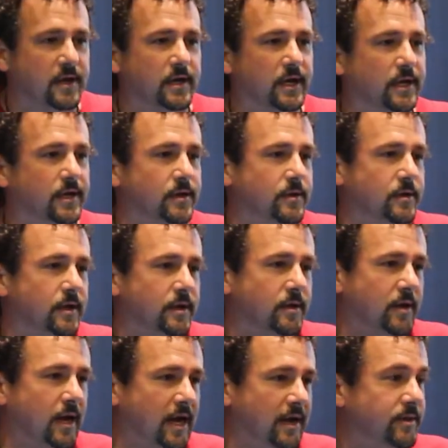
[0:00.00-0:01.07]

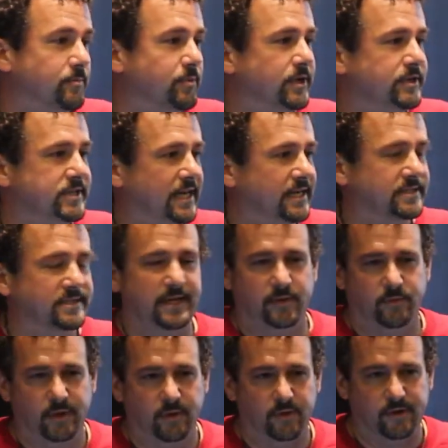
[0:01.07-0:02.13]
on the pretext
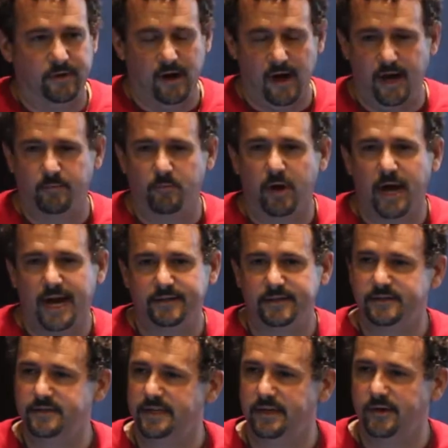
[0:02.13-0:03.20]
that we were
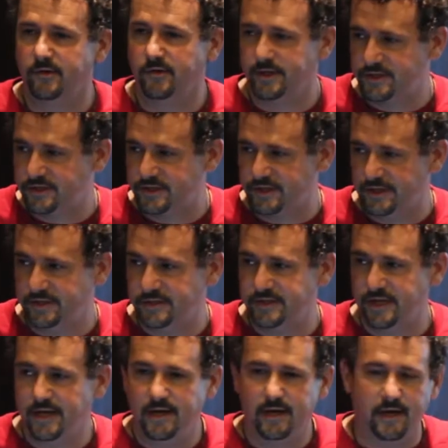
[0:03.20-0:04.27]
non-practicing Christians,